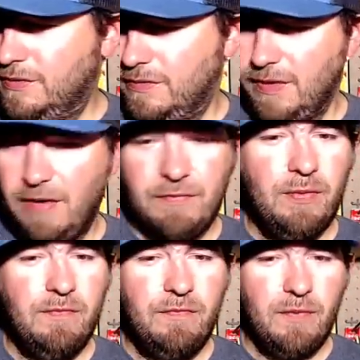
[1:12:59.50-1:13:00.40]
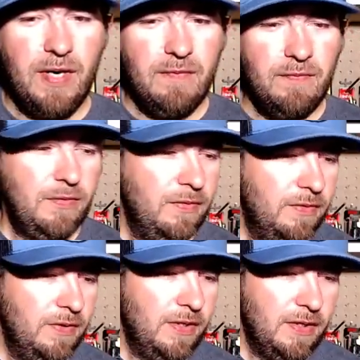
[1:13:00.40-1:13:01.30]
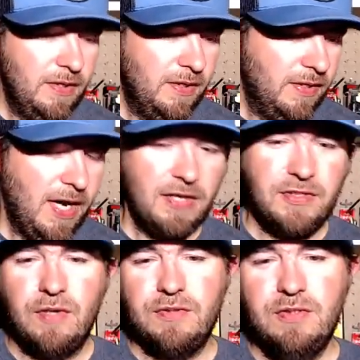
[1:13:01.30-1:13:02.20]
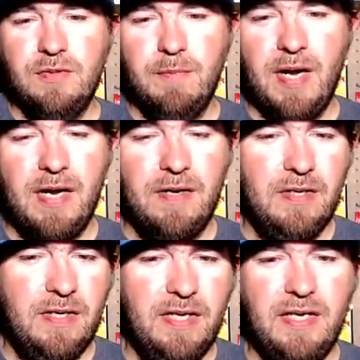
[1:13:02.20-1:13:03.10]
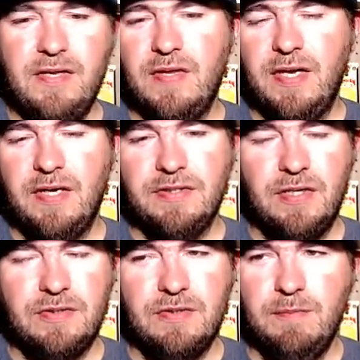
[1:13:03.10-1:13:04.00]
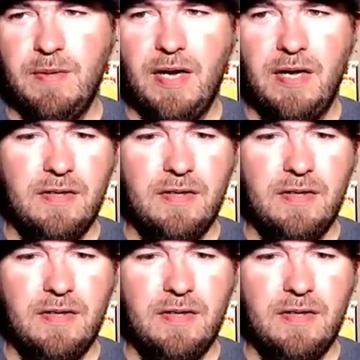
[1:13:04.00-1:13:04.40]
I've known him forever. I talk to him about anything. I can talk to him about